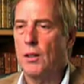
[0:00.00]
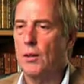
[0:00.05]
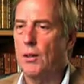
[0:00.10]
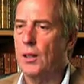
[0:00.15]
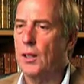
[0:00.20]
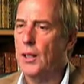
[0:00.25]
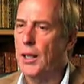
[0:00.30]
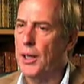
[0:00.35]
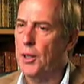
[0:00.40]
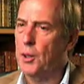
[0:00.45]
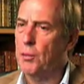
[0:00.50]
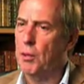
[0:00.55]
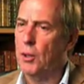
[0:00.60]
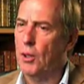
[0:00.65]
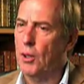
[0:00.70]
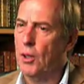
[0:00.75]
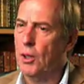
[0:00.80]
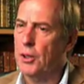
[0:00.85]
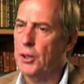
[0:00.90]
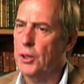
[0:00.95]
later
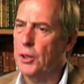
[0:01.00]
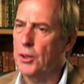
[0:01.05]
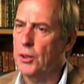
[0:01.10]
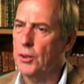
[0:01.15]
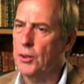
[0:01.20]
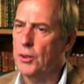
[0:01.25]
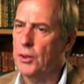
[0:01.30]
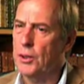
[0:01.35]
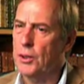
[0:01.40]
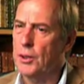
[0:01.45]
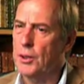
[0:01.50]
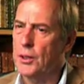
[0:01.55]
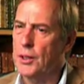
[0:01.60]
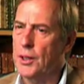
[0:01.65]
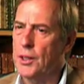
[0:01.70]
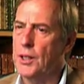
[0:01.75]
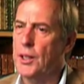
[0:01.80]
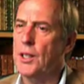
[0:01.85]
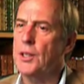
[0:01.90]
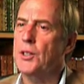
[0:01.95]
belonged to a
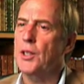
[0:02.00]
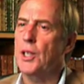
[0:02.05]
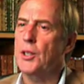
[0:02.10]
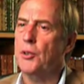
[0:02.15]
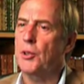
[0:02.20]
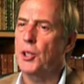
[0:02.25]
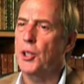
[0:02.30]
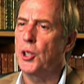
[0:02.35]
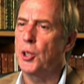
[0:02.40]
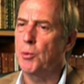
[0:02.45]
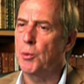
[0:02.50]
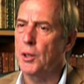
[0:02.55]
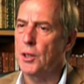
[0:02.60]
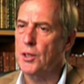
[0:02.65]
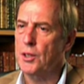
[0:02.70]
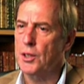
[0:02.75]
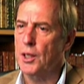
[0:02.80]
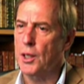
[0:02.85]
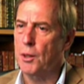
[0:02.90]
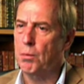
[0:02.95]
16th century
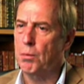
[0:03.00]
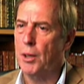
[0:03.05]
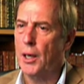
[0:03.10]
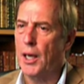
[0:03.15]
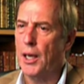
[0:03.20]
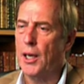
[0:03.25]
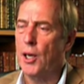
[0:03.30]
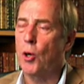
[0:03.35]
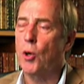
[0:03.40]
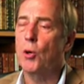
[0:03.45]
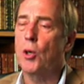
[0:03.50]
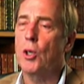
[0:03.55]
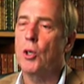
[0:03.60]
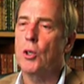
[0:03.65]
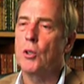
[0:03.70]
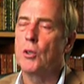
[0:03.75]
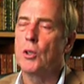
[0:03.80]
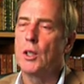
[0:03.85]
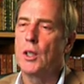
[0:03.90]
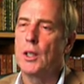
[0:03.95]
humanist named
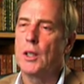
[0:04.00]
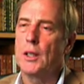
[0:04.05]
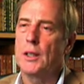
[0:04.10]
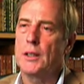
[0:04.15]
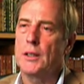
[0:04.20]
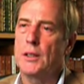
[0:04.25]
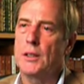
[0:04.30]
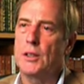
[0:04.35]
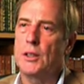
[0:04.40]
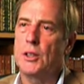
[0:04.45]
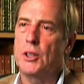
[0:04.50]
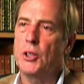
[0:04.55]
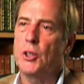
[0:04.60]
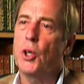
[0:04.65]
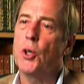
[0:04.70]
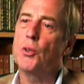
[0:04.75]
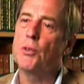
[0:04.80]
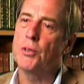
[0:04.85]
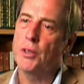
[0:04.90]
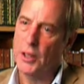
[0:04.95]
Paolo
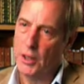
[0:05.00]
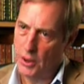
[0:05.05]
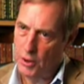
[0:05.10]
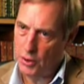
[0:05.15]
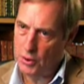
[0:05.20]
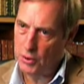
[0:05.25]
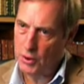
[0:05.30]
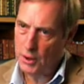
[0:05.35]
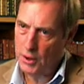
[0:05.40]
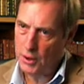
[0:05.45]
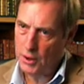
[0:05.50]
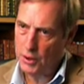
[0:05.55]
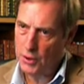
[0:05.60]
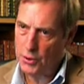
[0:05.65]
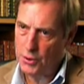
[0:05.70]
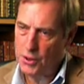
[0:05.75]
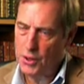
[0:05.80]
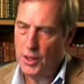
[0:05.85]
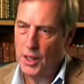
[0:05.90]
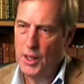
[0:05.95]
Giovio,
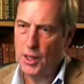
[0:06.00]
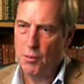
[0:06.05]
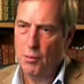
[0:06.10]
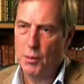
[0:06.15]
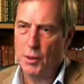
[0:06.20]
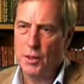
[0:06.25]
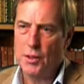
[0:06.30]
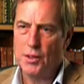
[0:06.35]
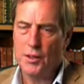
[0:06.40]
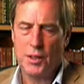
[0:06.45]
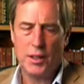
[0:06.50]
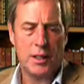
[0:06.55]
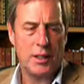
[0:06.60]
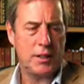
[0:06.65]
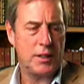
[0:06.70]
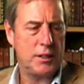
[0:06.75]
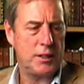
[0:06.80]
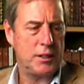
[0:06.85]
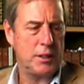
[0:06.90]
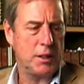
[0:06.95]
whose name is
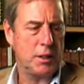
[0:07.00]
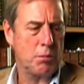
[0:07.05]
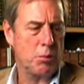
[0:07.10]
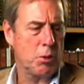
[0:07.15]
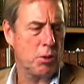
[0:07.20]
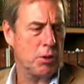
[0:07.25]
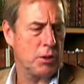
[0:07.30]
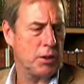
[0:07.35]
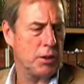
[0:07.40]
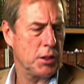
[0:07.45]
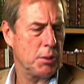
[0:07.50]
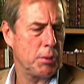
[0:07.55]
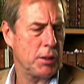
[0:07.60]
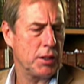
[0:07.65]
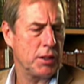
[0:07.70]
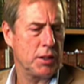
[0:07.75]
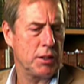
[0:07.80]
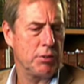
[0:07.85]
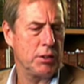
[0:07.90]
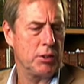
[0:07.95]
important,
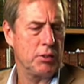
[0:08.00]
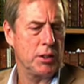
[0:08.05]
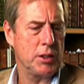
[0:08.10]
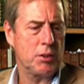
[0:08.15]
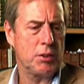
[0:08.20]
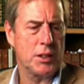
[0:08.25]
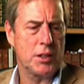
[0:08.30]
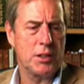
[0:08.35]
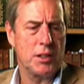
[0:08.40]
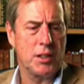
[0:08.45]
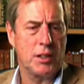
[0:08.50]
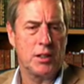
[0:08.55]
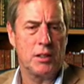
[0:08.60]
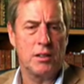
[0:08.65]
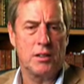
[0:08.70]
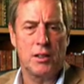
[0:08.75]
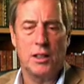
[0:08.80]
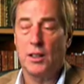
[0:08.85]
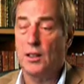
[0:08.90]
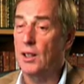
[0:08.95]
especially if you're interested
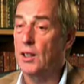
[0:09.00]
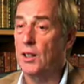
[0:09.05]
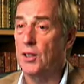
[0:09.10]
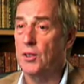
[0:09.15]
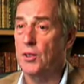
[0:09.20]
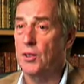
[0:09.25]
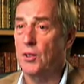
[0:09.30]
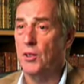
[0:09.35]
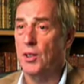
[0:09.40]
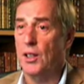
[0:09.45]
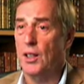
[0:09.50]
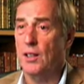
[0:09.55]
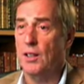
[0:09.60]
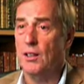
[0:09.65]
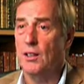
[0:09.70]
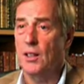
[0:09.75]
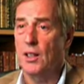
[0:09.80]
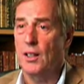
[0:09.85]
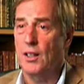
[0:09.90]
in history and